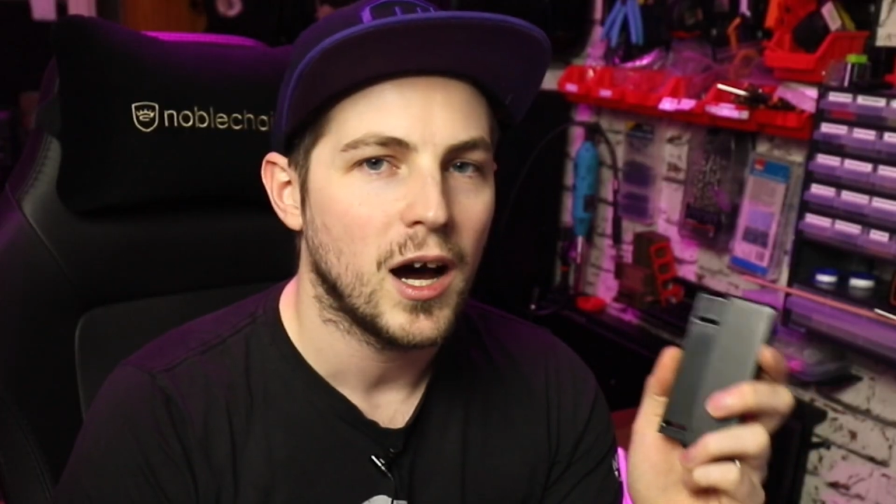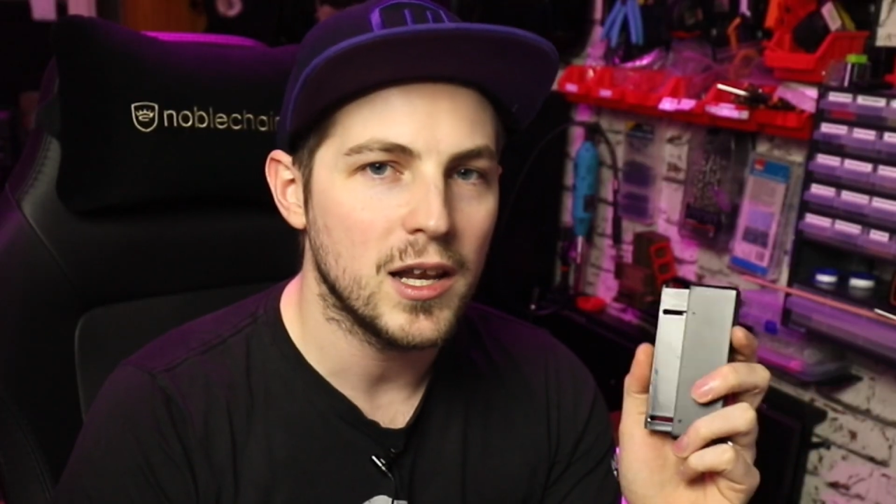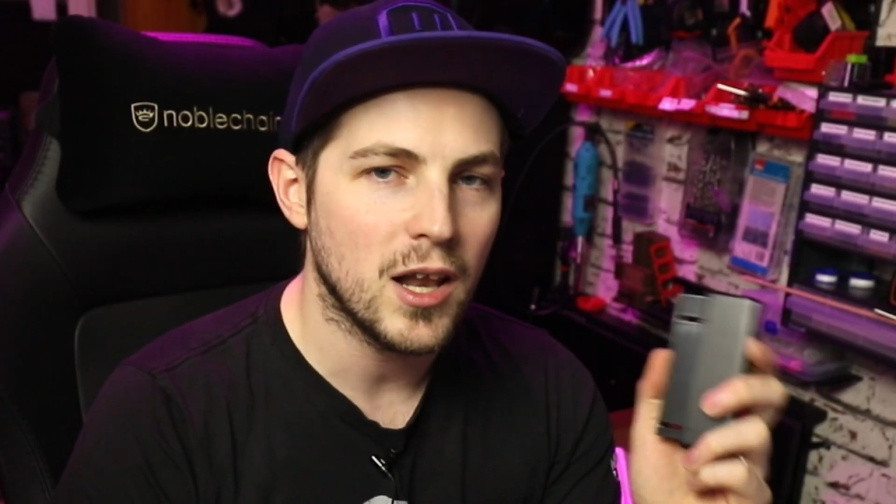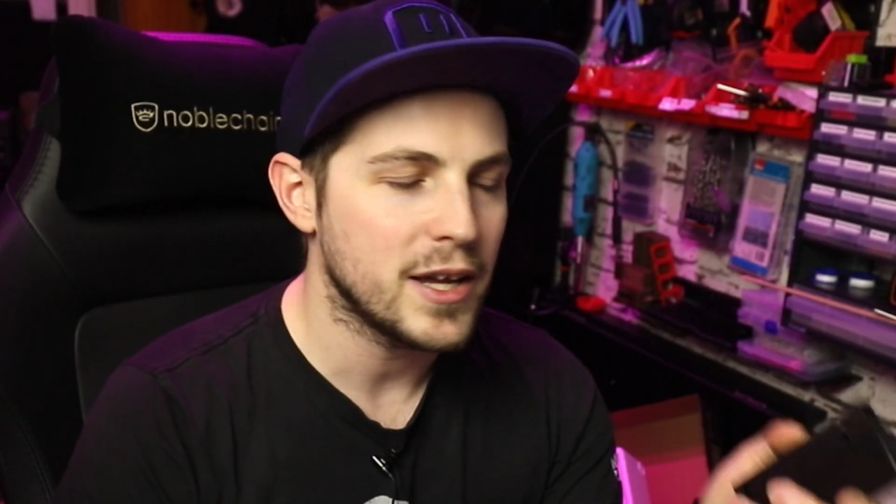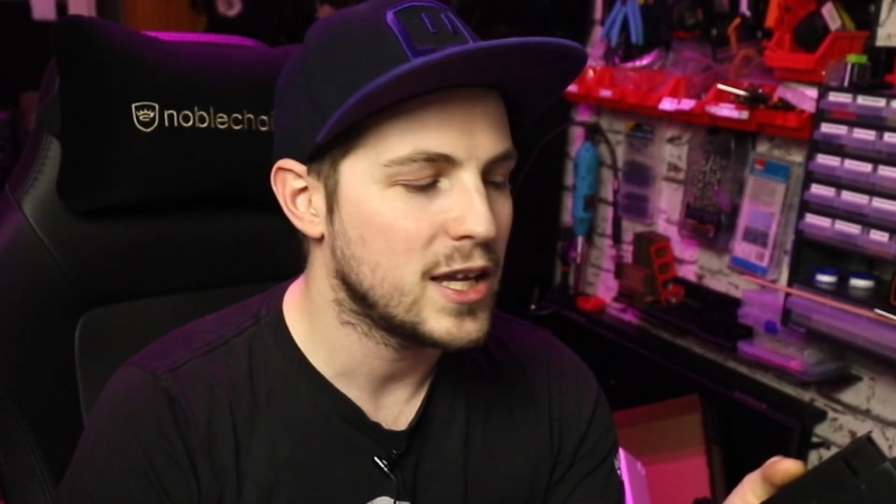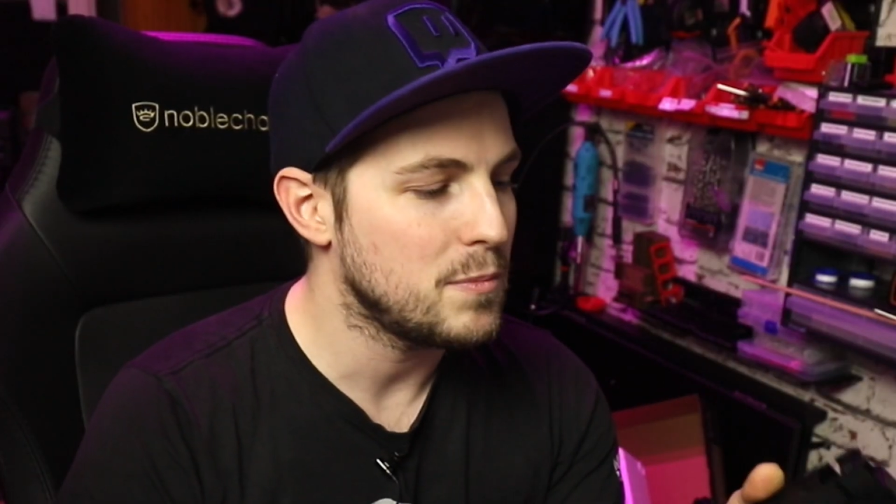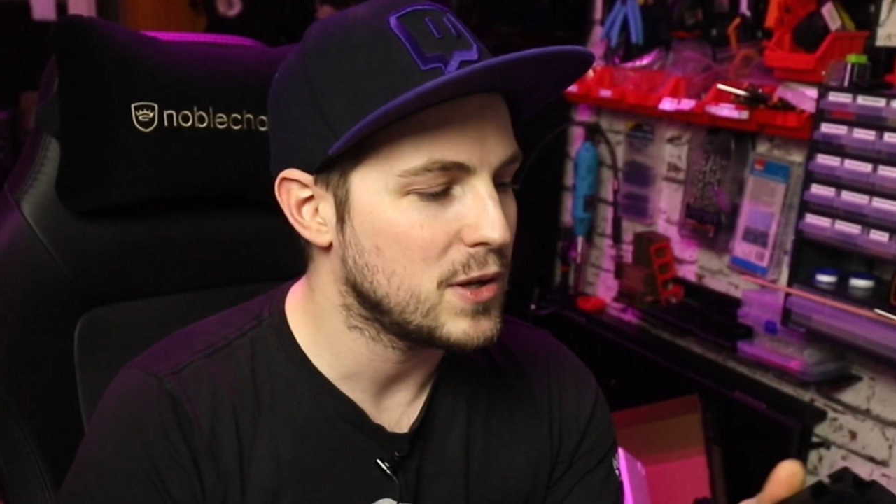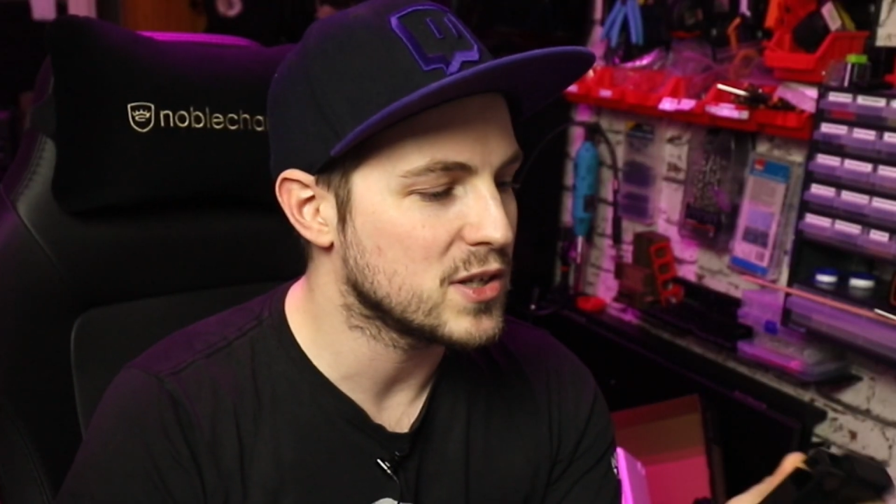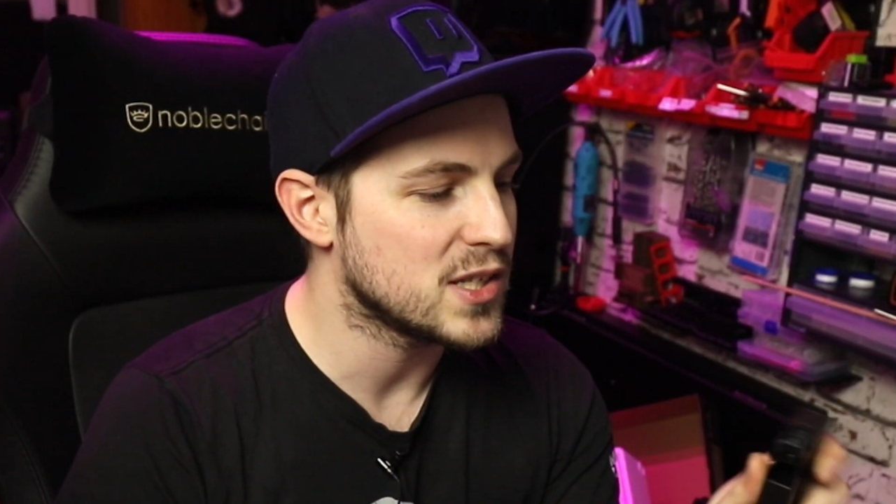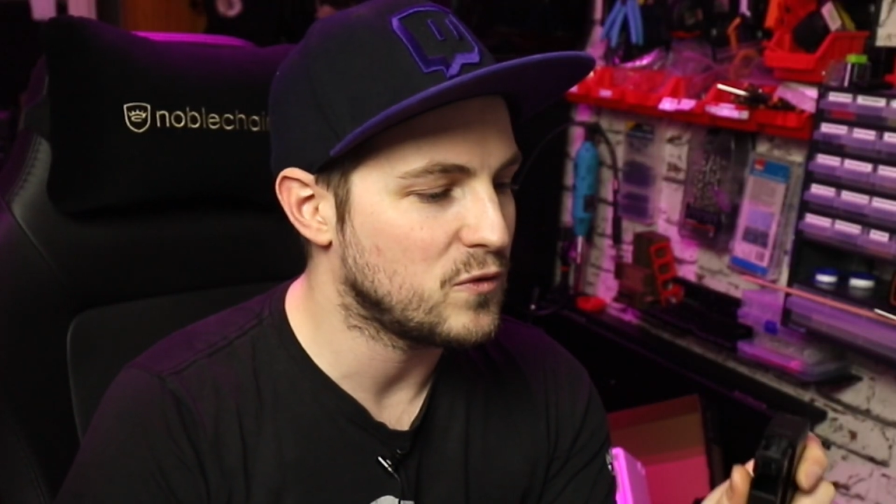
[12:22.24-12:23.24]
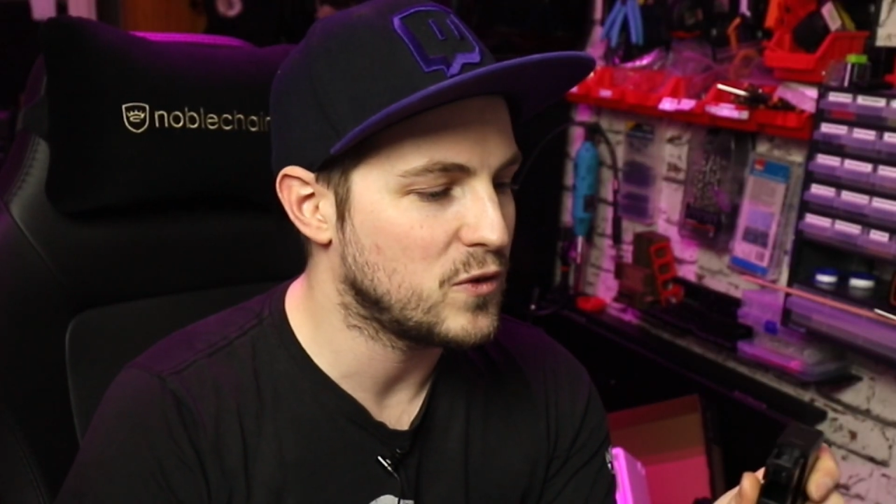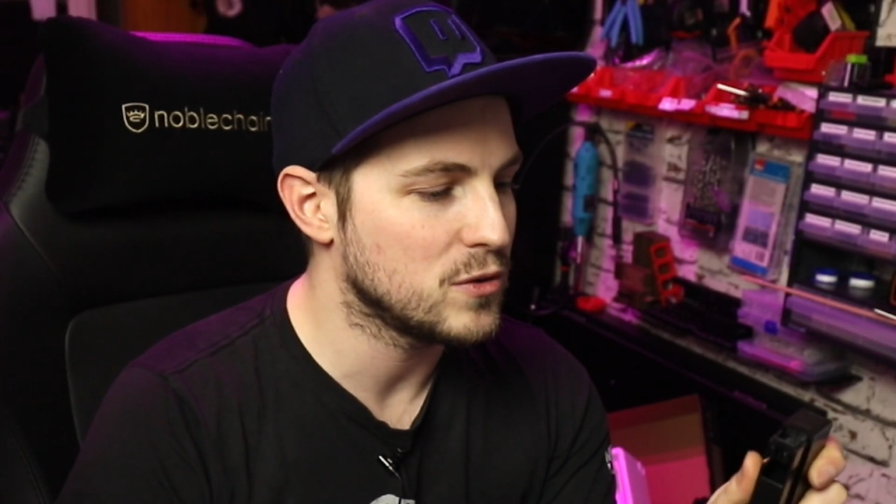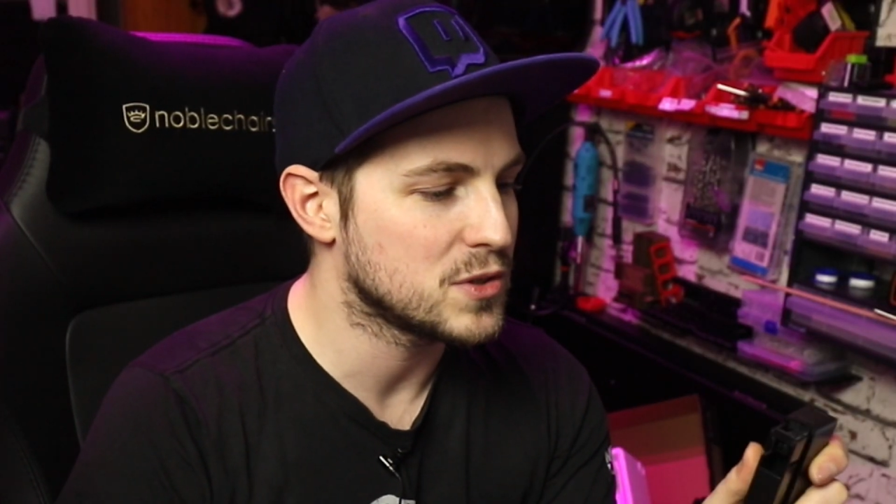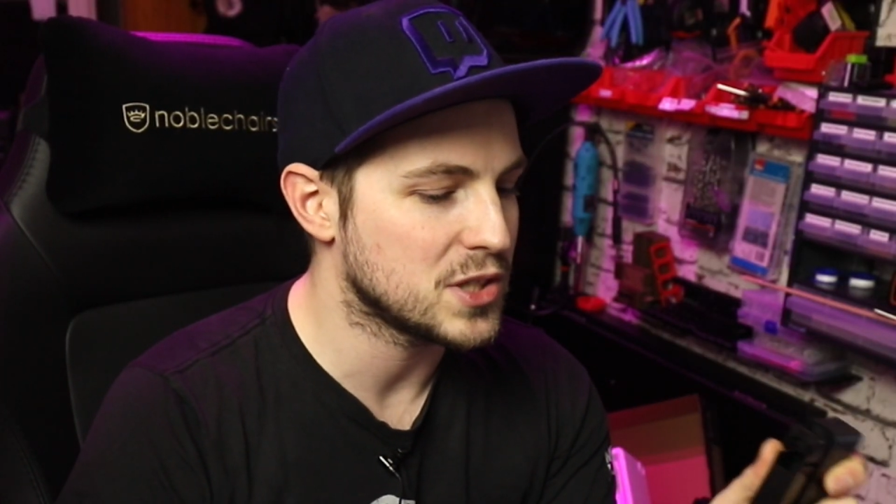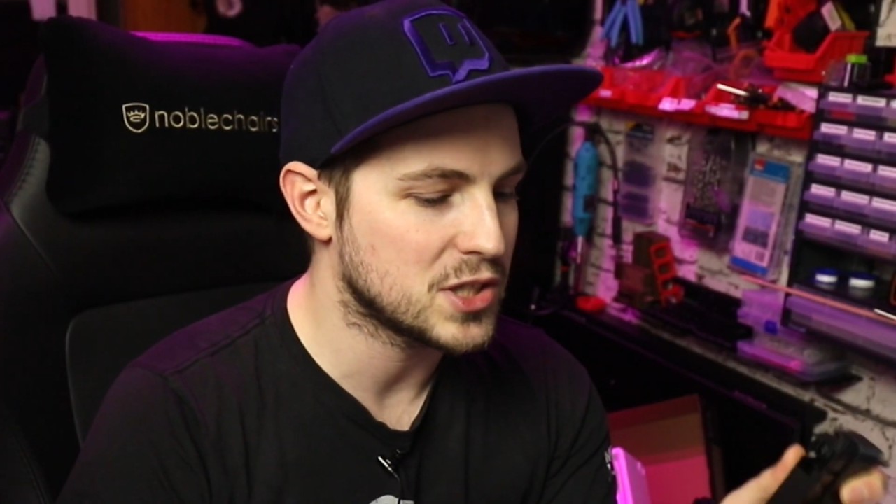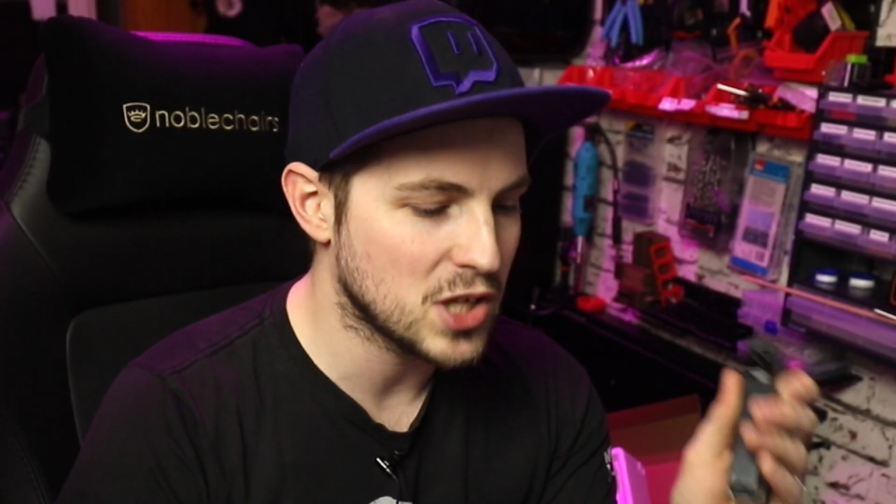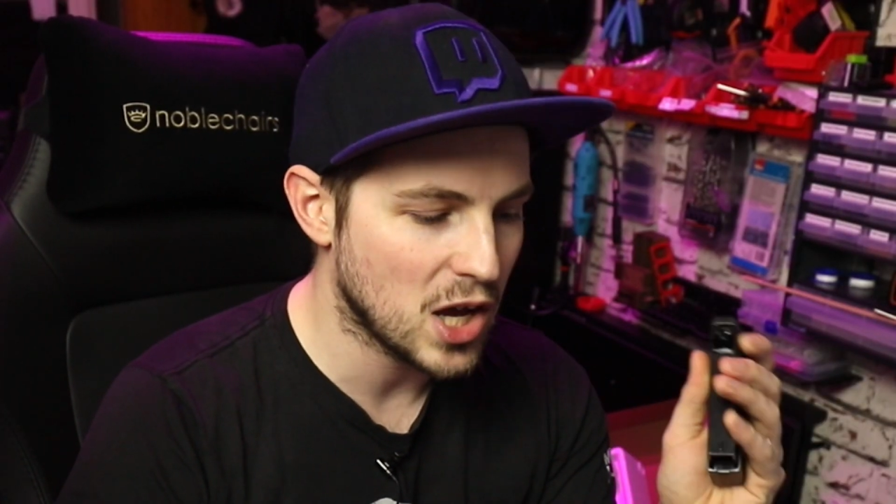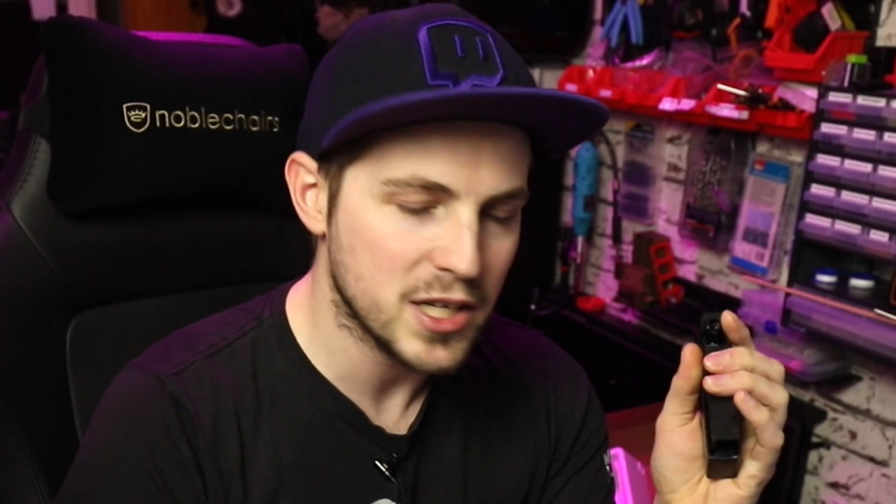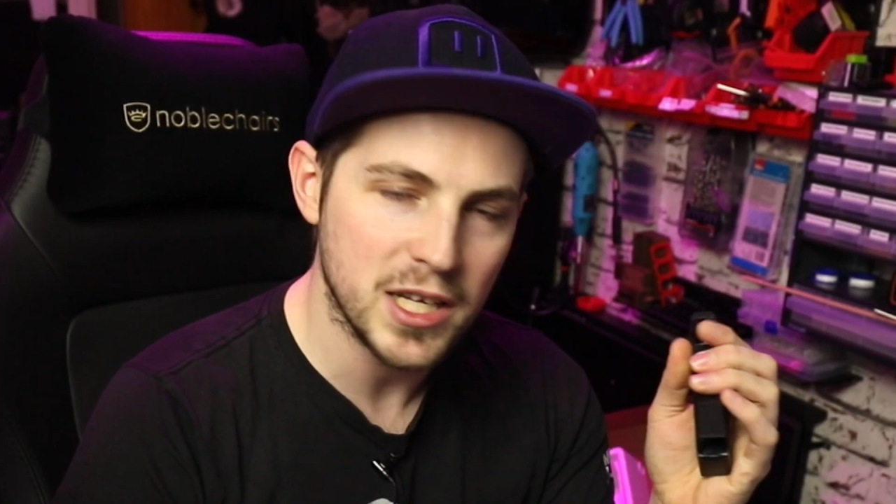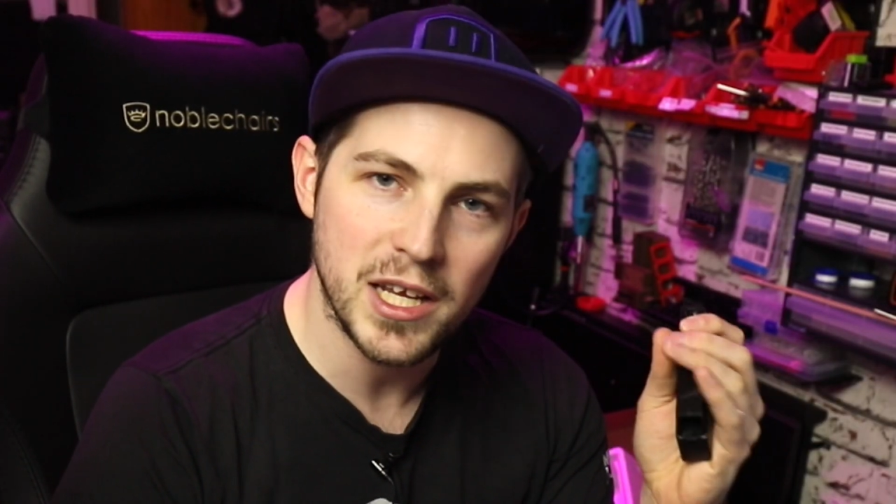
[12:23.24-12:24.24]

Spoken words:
I like it because it feels sturdy